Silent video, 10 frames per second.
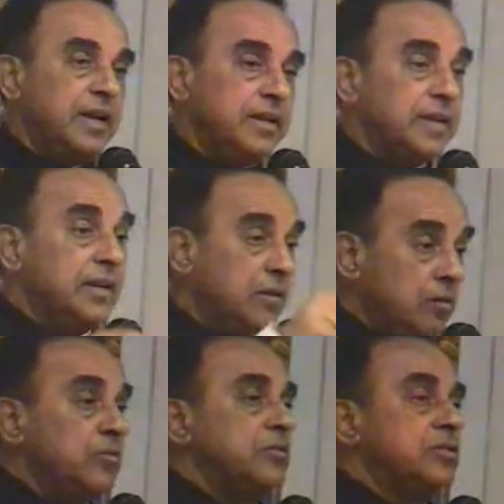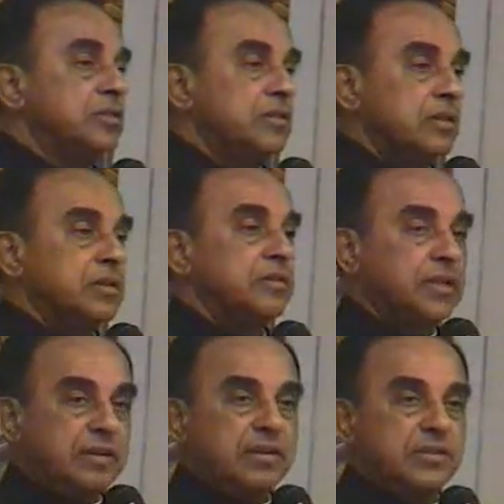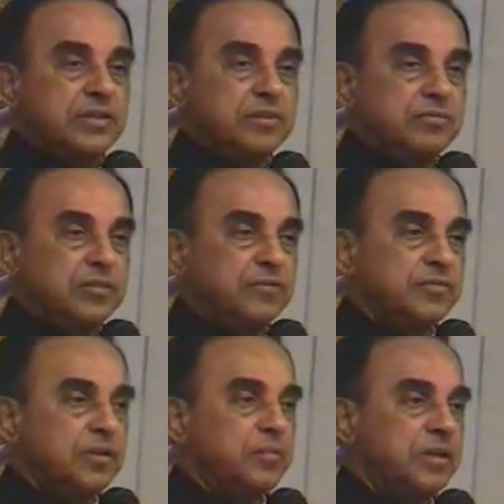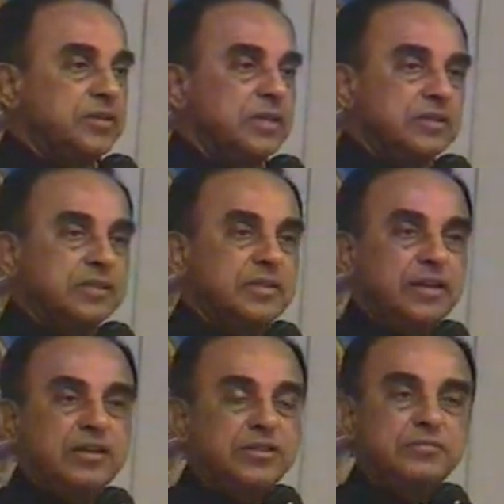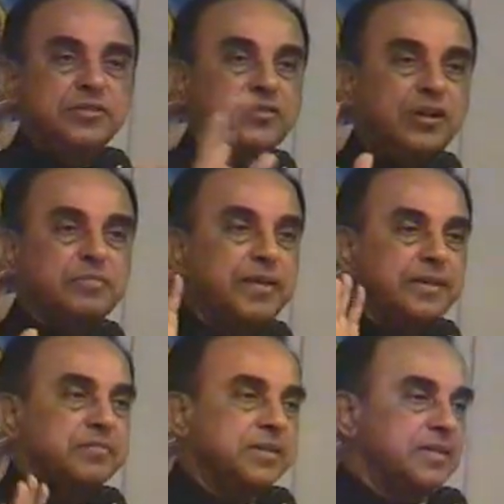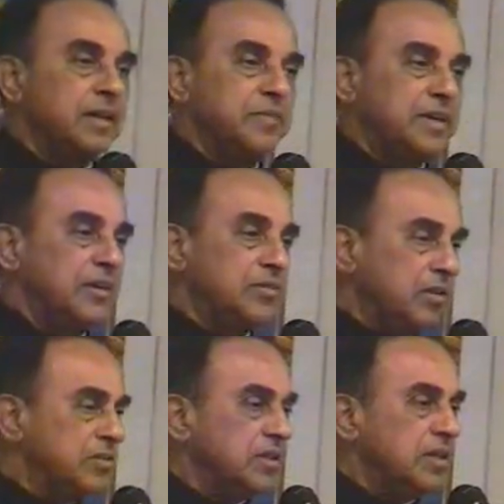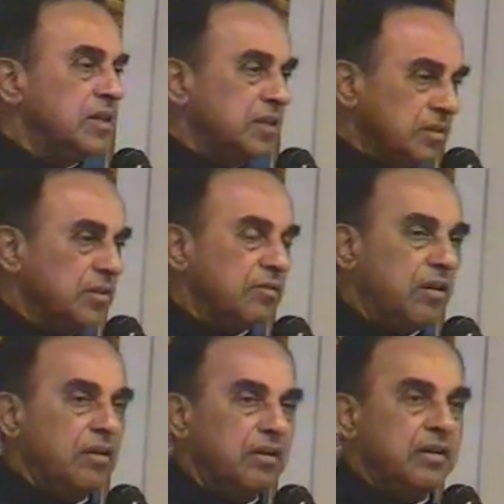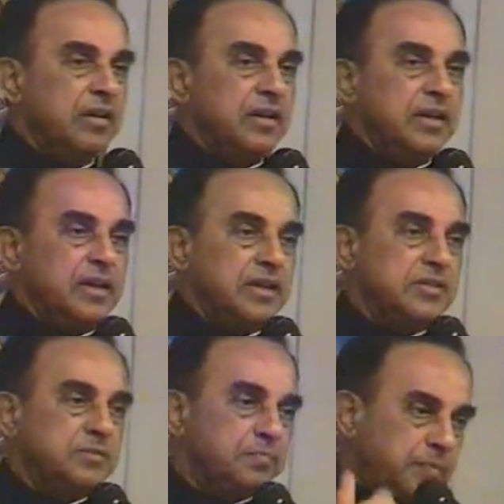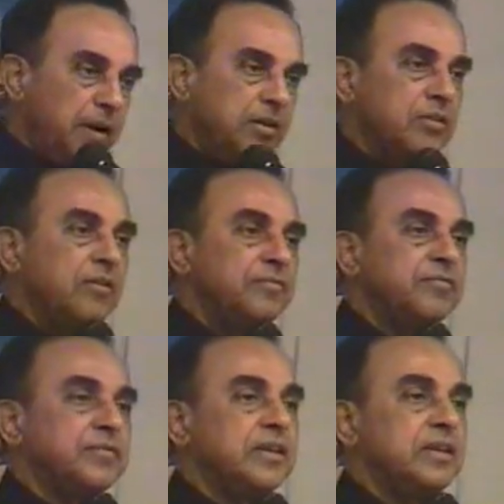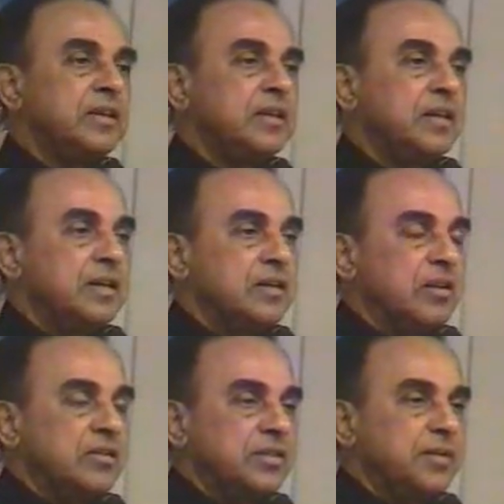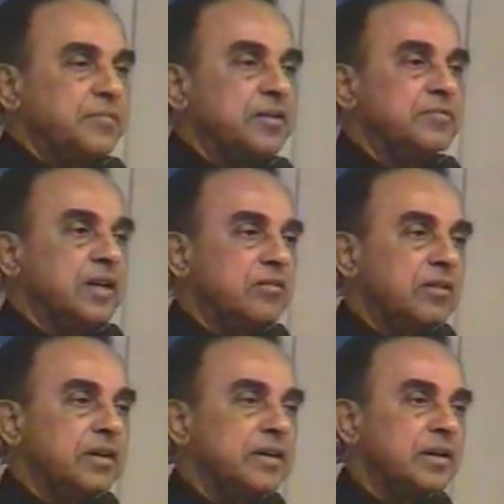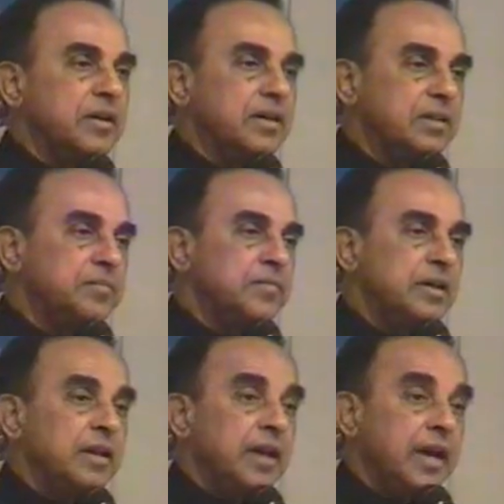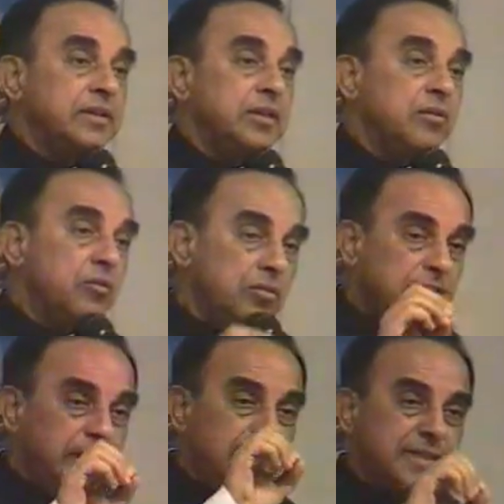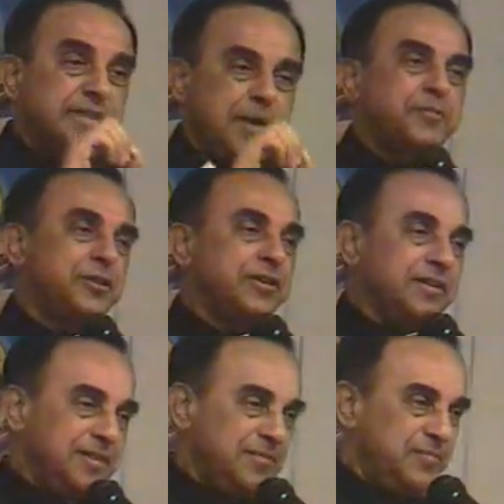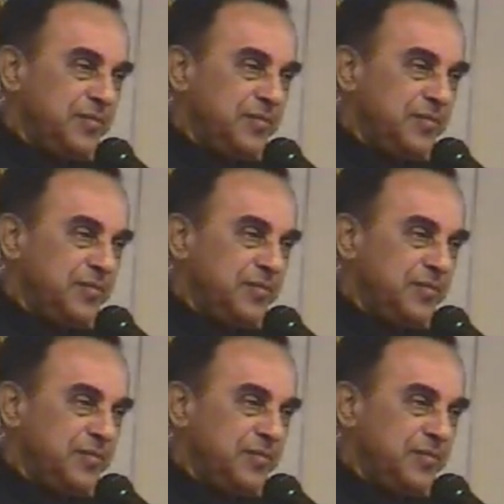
And that includes terrorism. If somebody says that terrorism is not backed by Islamic ideology, they're wrong. It's part of the concept of Darul Haram, and the only exception